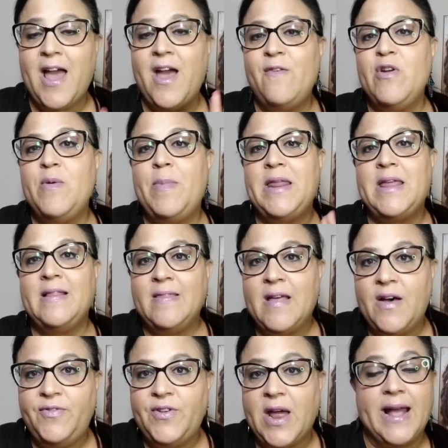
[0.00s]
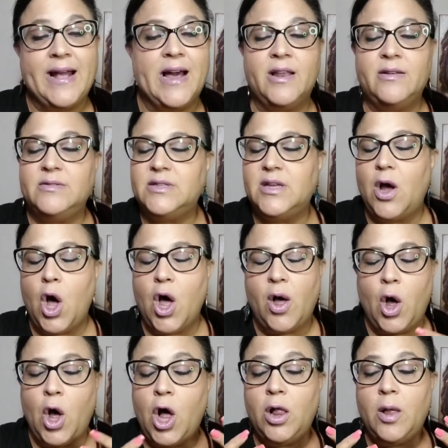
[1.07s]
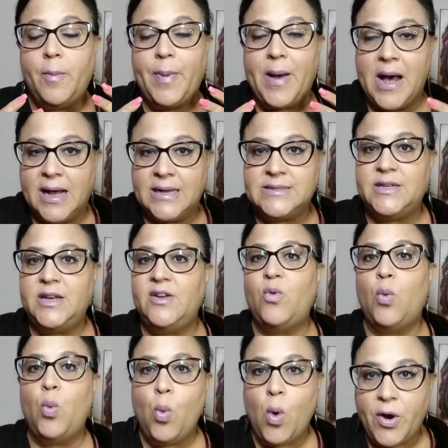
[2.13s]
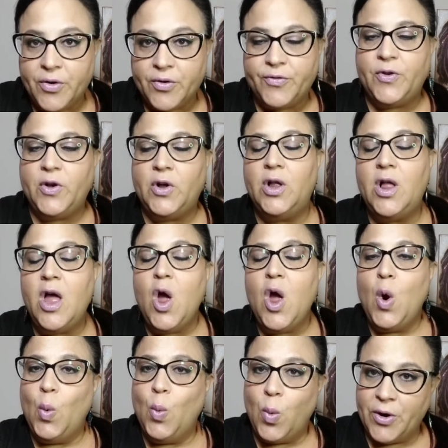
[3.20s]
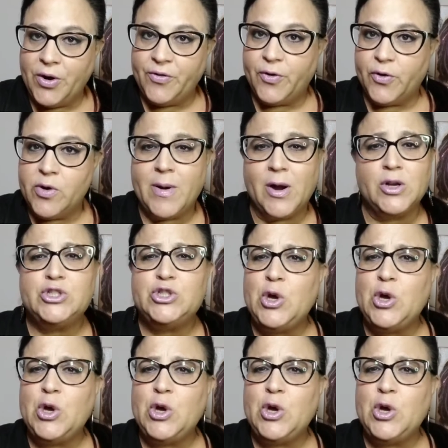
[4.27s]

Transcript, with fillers: Everybody loved it. I got all positive, wonderful, wonderful remarks.